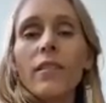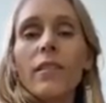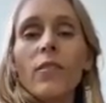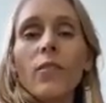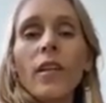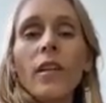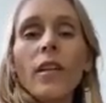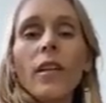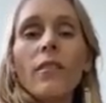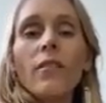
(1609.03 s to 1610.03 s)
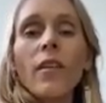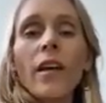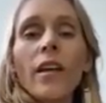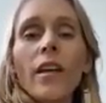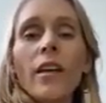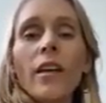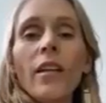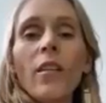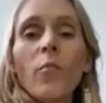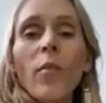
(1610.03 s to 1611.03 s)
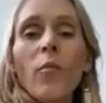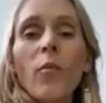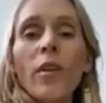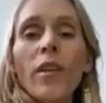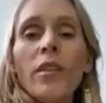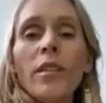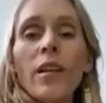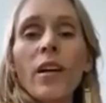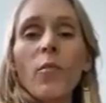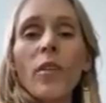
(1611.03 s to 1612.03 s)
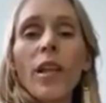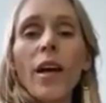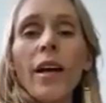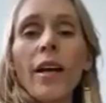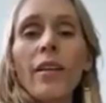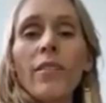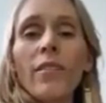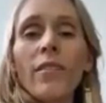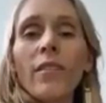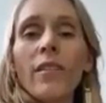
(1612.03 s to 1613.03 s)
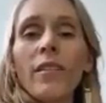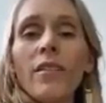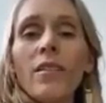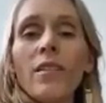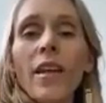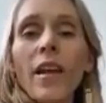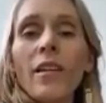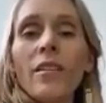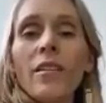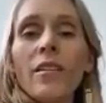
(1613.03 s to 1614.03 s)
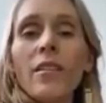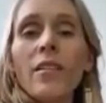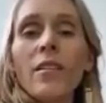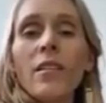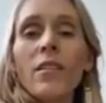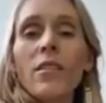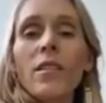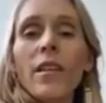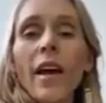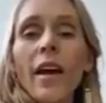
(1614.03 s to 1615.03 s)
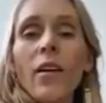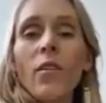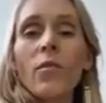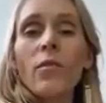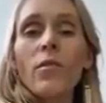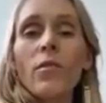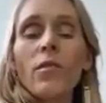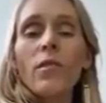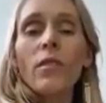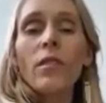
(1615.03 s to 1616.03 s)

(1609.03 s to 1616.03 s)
Really inviting the memory to come alive, the scents, the sounds.